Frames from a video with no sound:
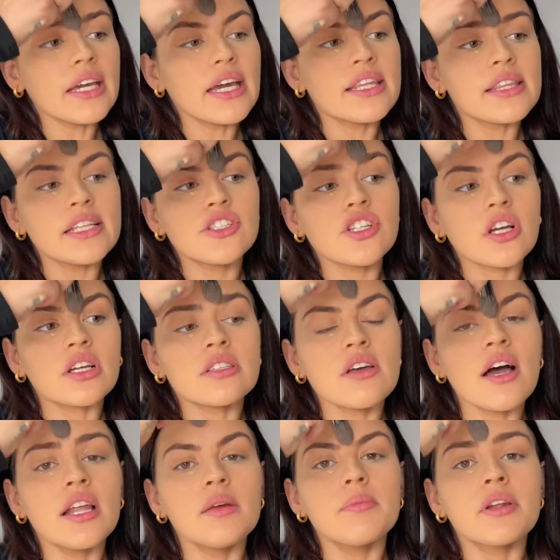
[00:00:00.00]
and then chuck a
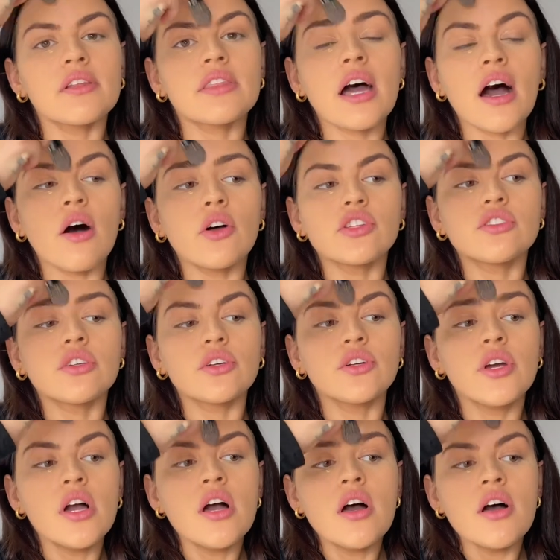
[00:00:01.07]
tiny bit of that onto
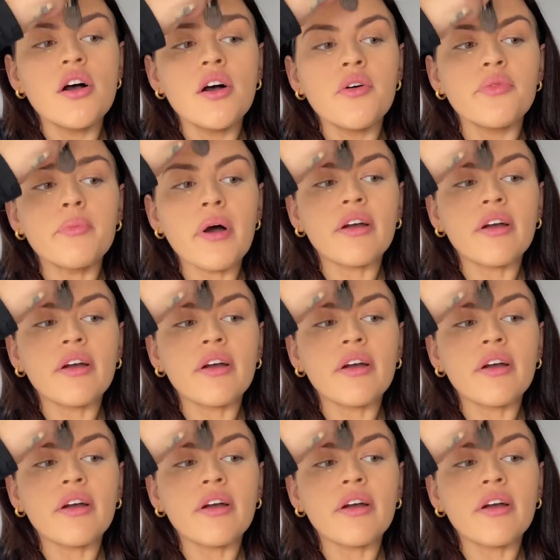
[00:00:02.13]
my